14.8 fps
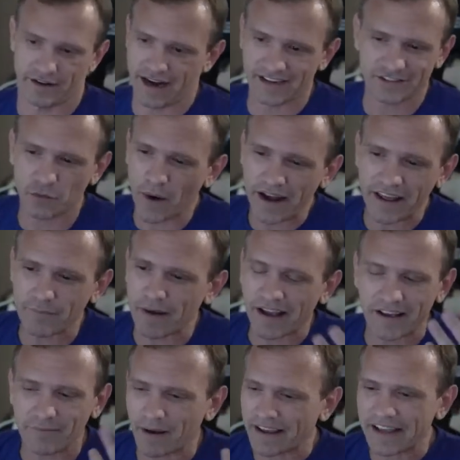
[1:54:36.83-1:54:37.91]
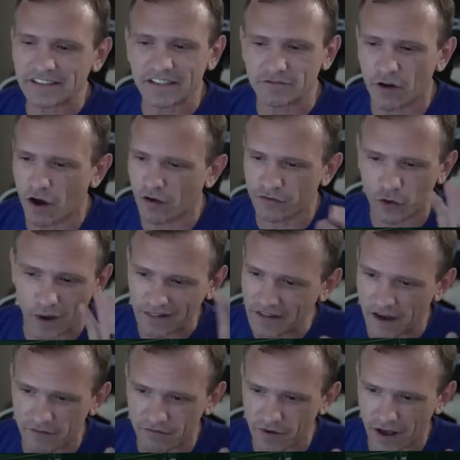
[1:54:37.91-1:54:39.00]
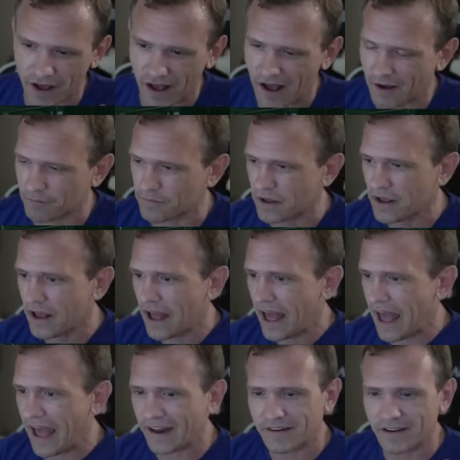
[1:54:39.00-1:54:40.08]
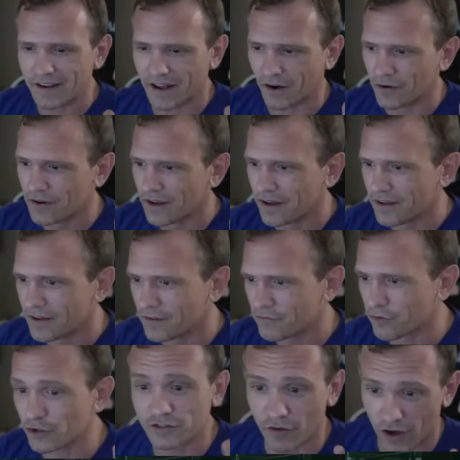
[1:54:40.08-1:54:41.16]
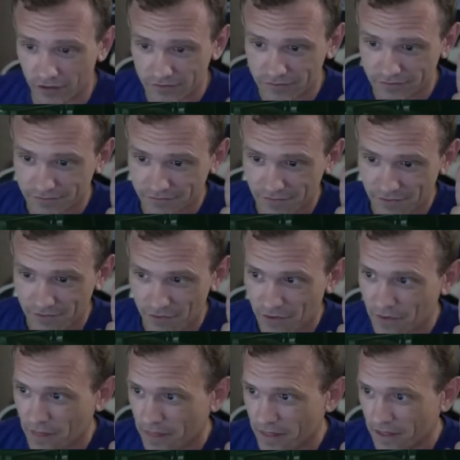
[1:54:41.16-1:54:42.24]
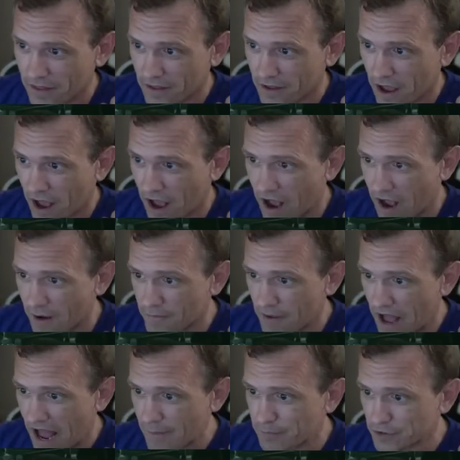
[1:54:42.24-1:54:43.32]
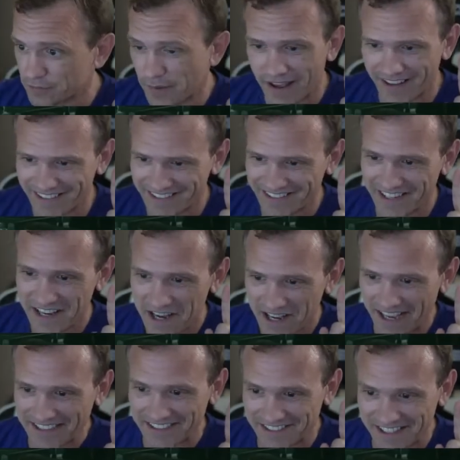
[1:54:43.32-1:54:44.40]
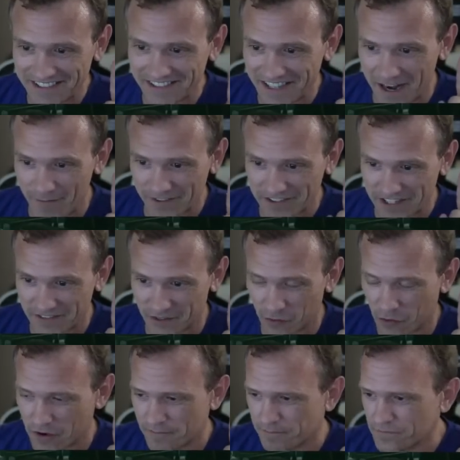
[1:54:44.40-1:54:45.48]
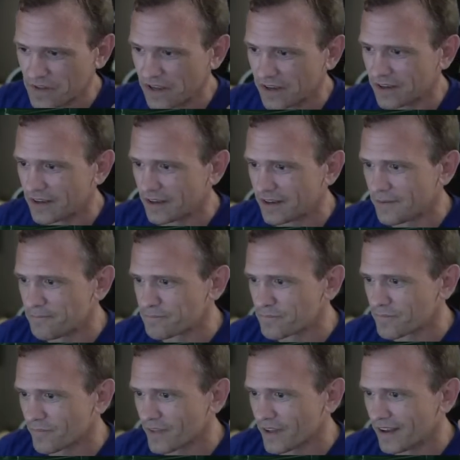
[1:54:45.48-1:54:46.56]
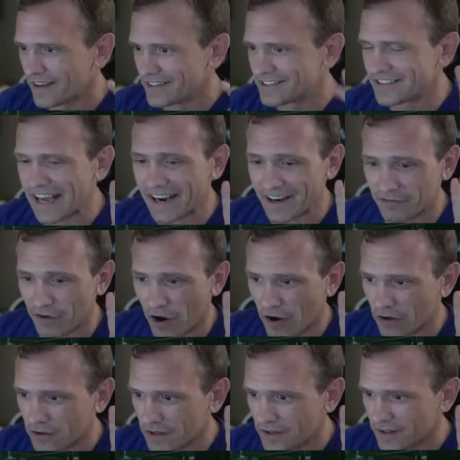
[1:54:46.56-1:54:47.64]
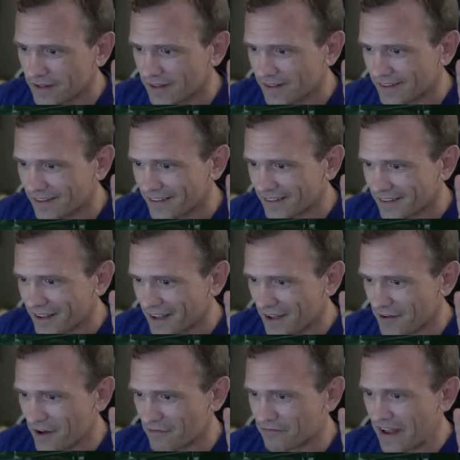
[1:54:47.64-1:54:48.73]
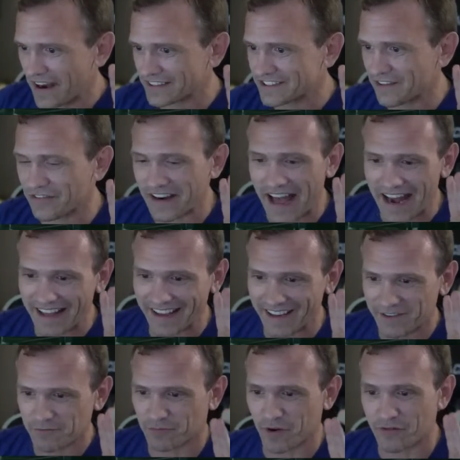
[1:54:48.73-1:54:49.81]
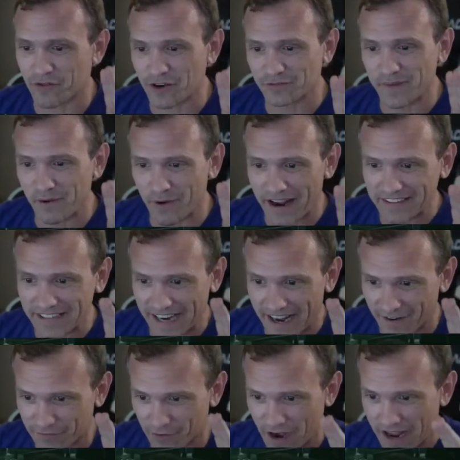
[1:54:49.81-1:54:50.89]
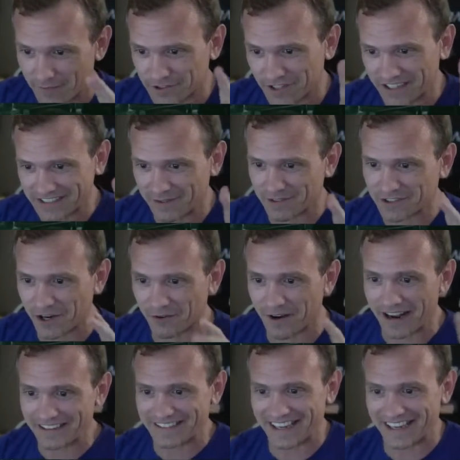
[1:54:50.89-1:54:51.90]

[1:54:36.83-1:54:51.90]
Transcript: and it's a way to get my kids involved, who I love. And you know, first of all, hyperspace insists that I'm a Sith Lord. Second of all, a fantasy fanatic prefers me ranting out of frame. So next time I start ranting,